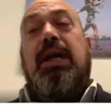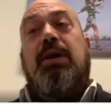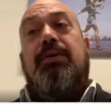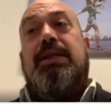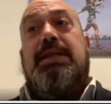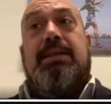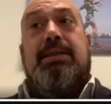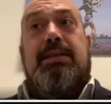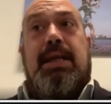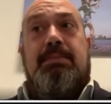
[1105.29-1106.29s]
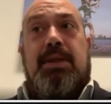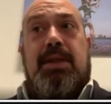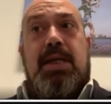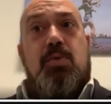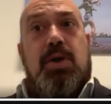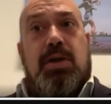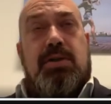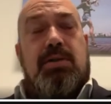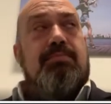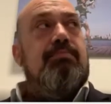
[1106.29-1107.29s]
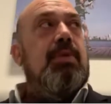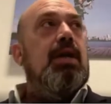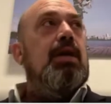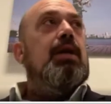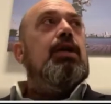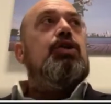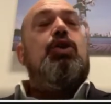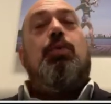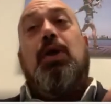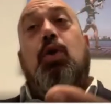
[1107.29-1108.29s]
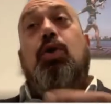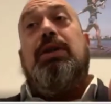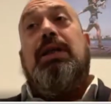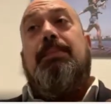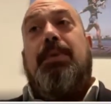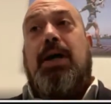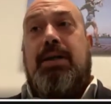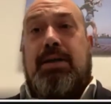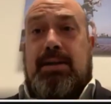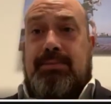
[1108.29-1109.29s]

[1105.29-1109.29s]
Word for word: hang on, this entertainment thing works. So, we called in a partner.